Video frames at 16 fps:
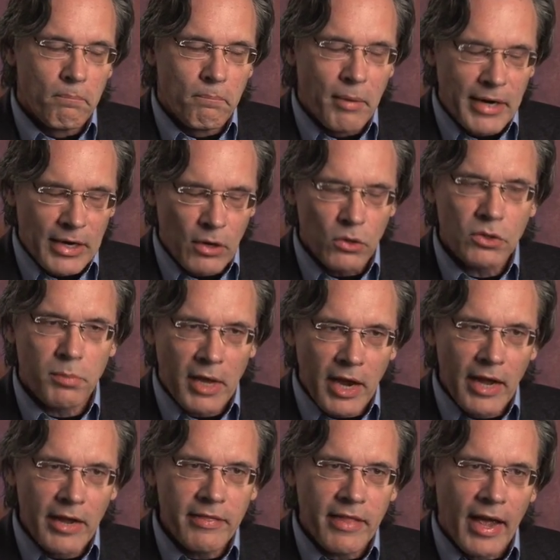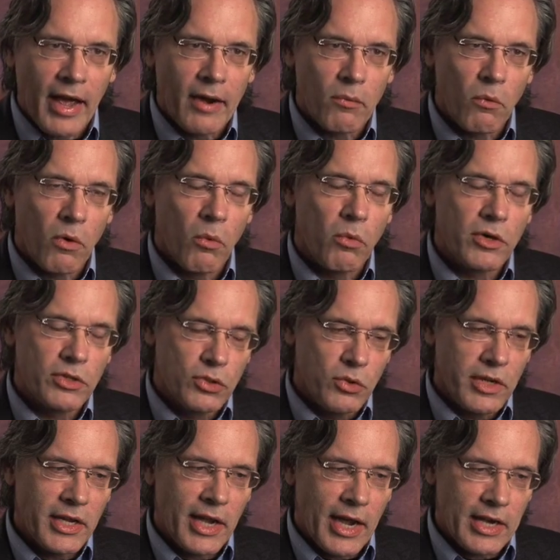But it goes beyond that. What we're
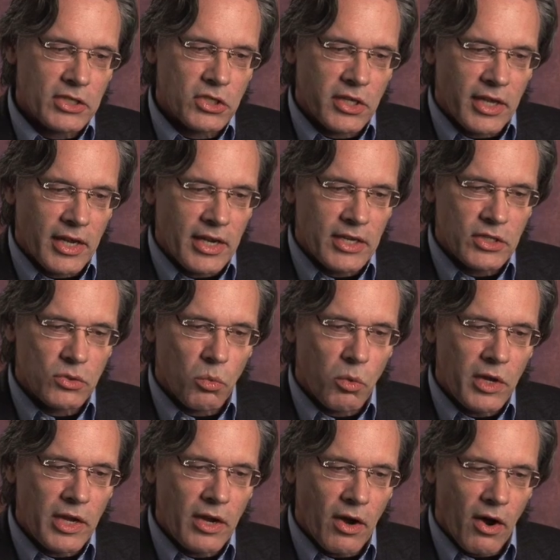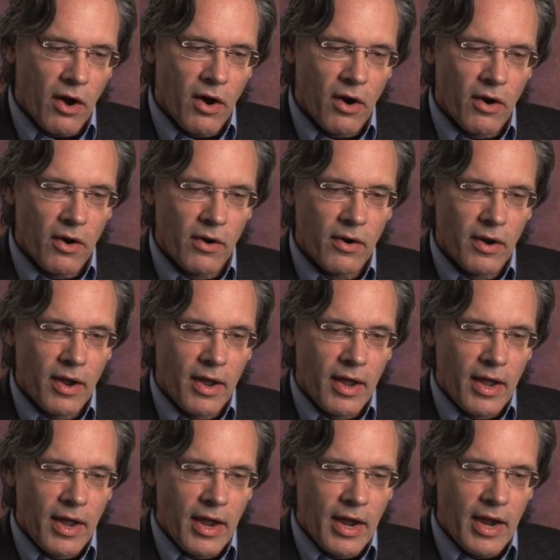doing actually is we are
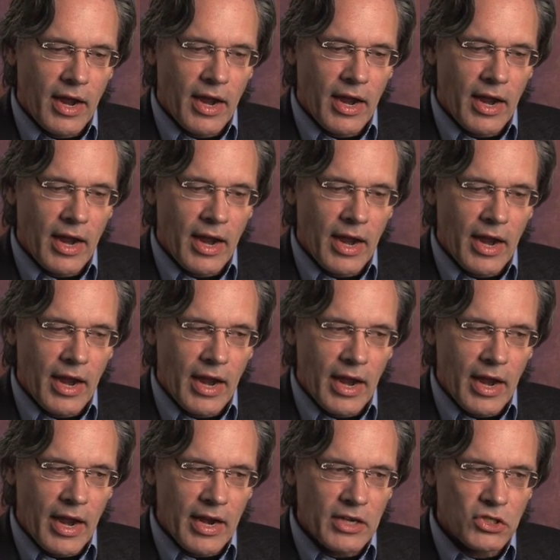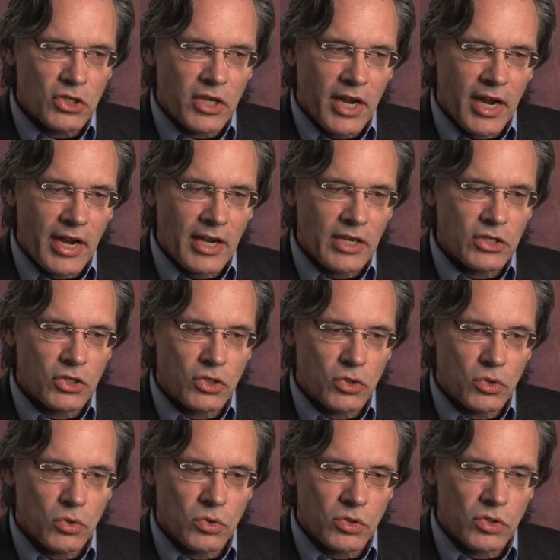educating
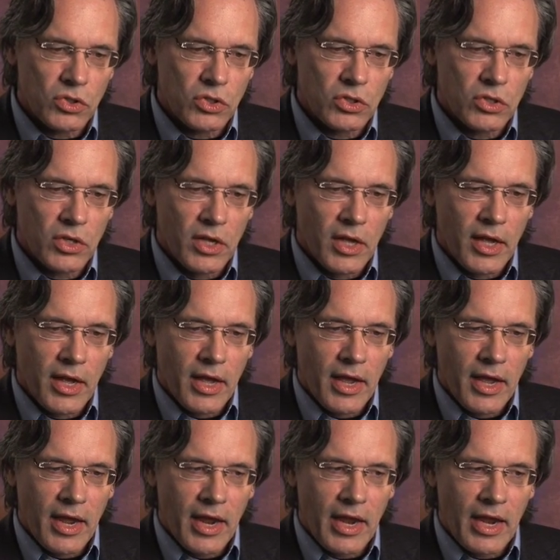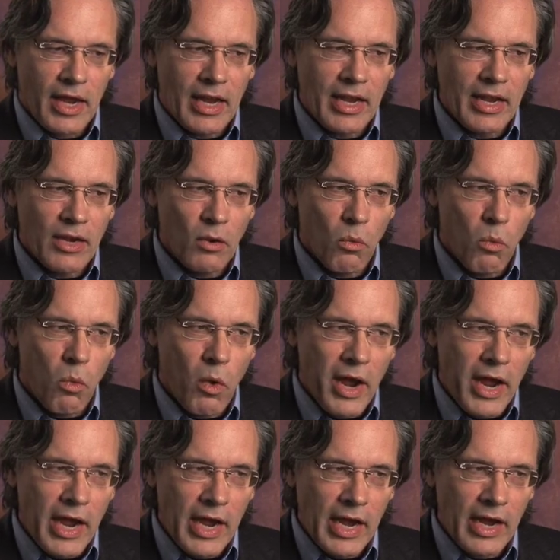students in a
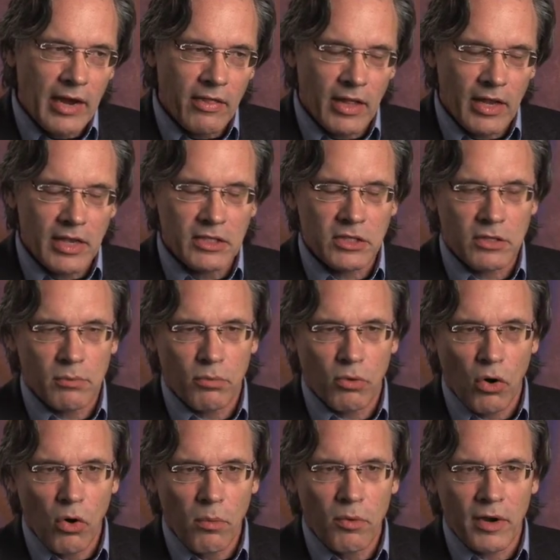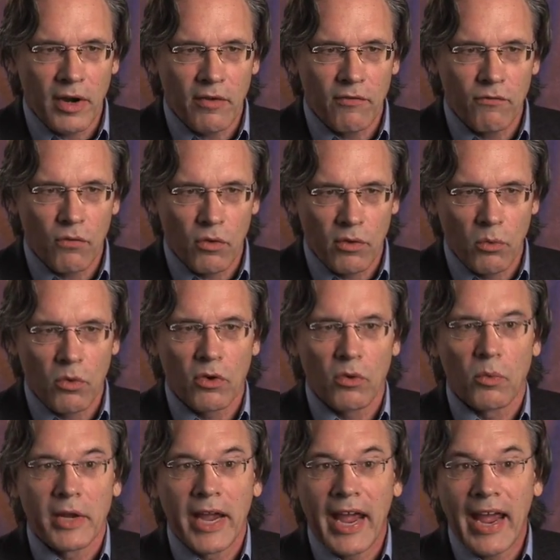way that isn't appropriate for the world
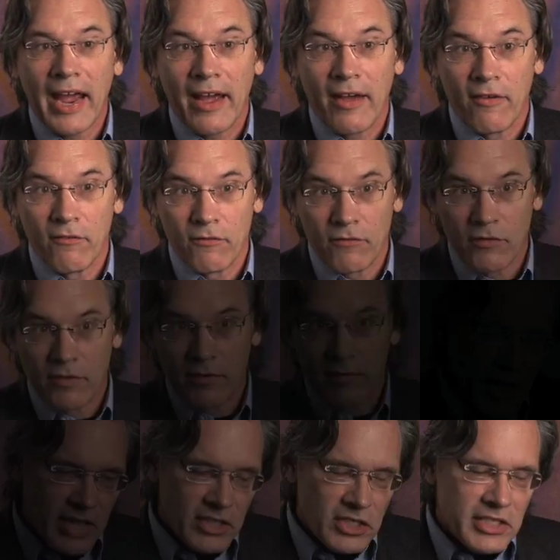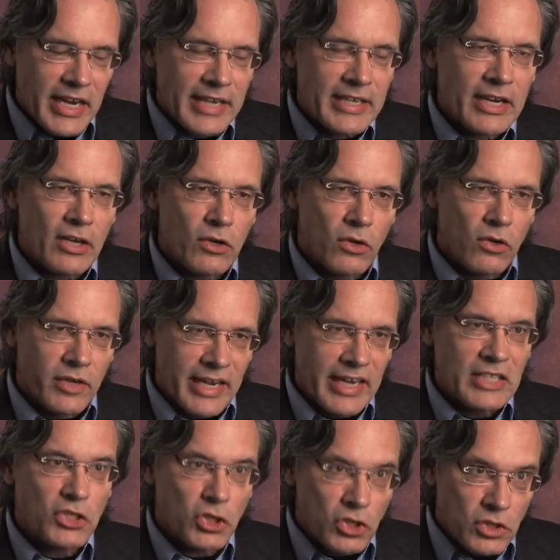we have. As a technical
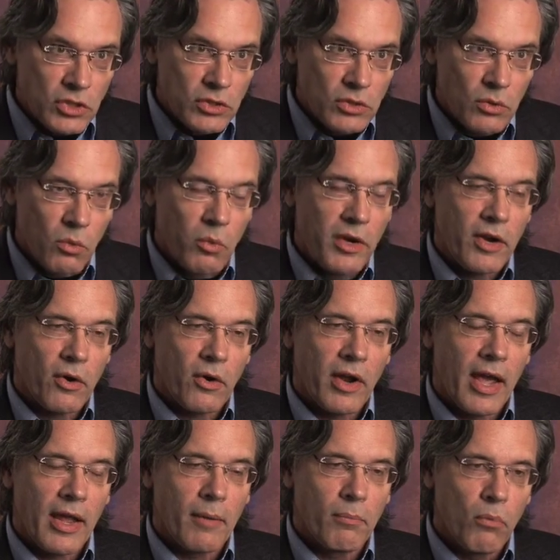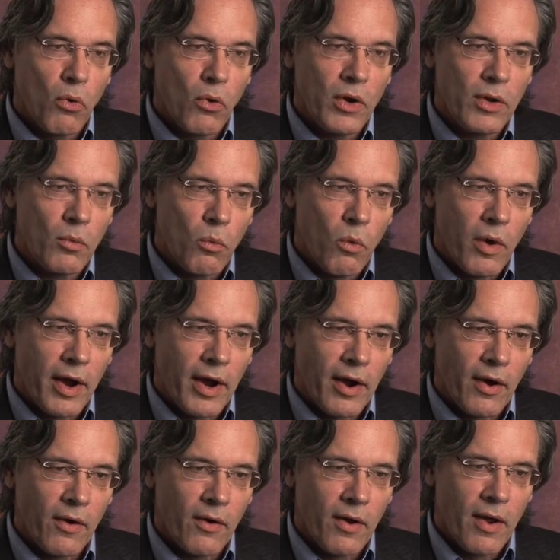nation, we are at a point
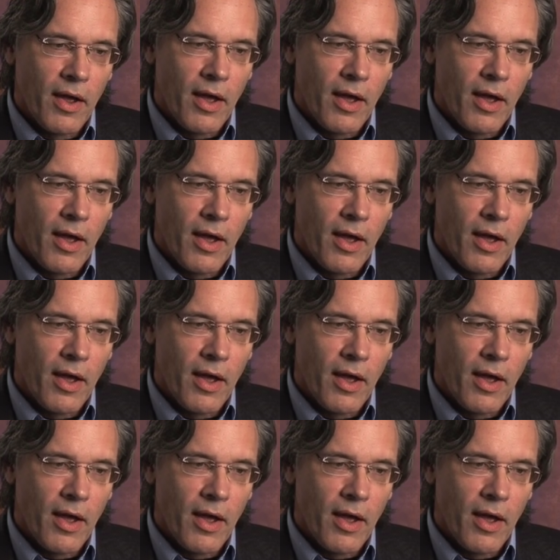where